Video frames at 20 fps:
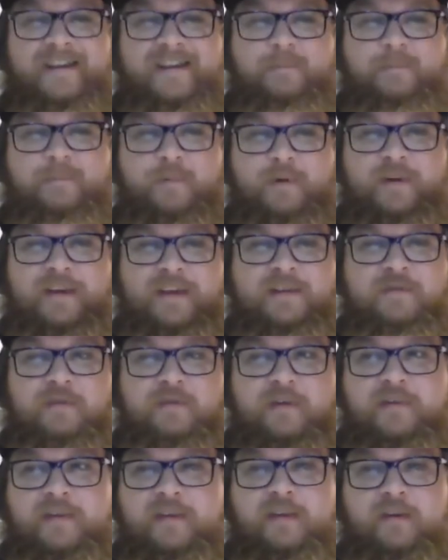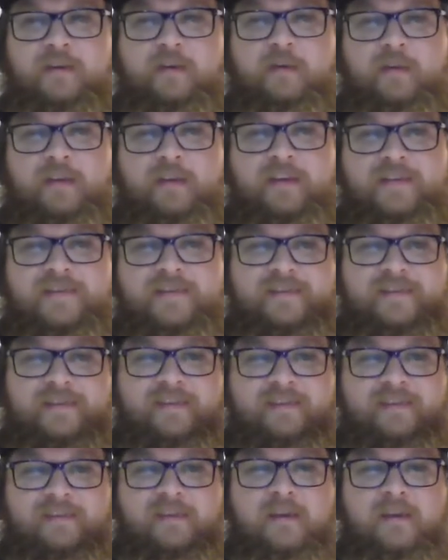is pretty interesting. It's
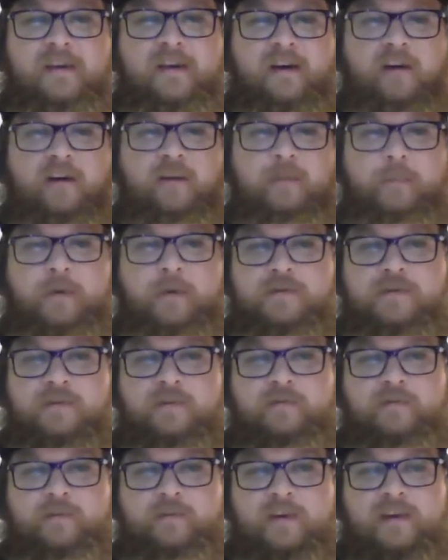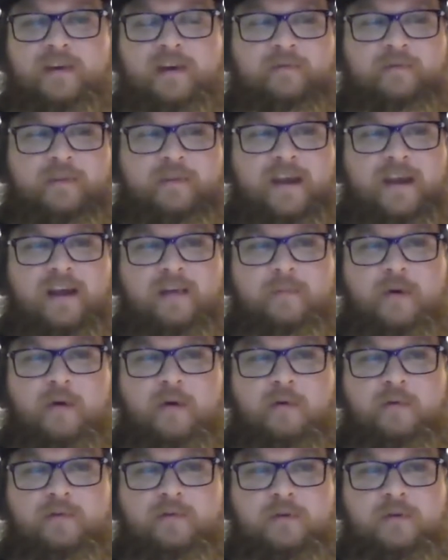all the pictures of the
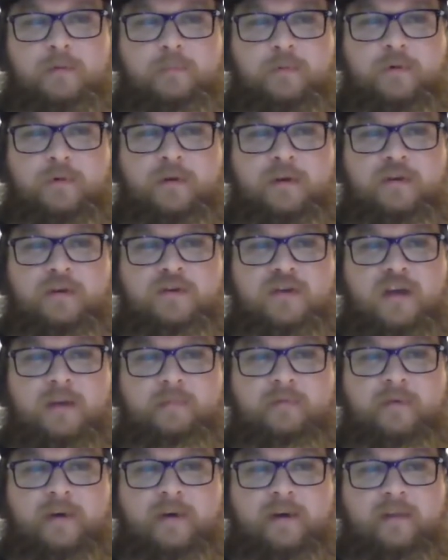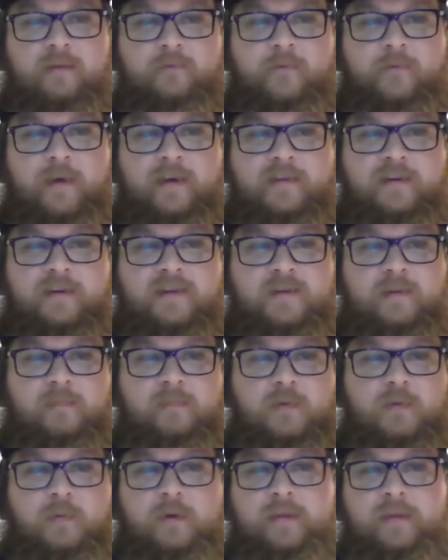Alamo do a pretty good job of hiding the fact that it's in
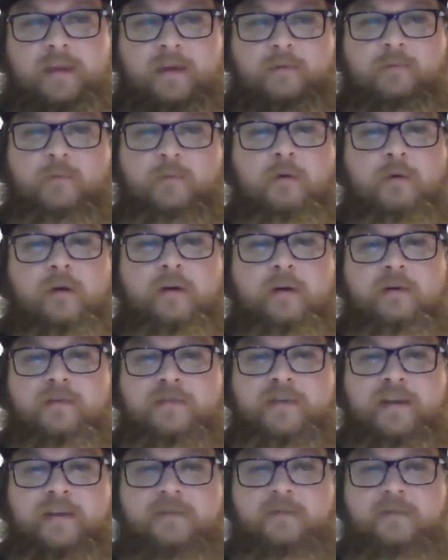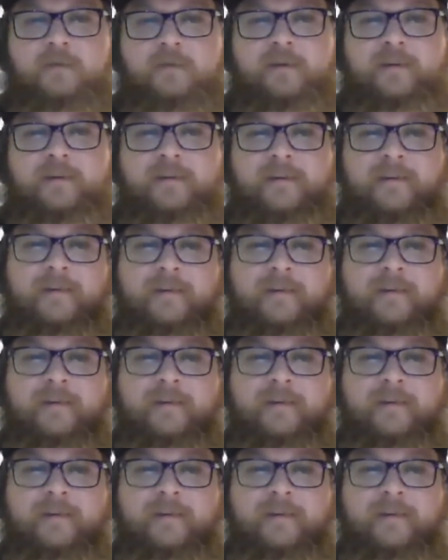between like four interstates, right?